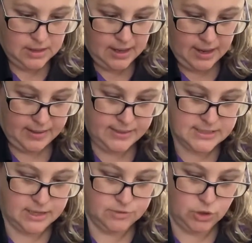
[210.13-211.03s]
And this
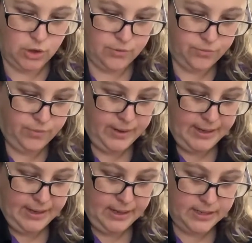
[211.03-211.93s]
gives you a
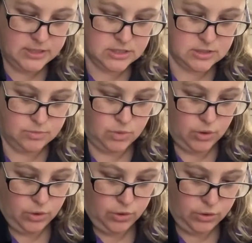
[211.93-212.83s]
really
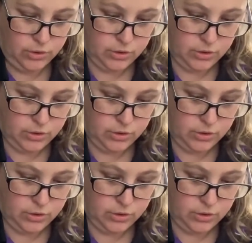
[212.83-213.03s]
smooth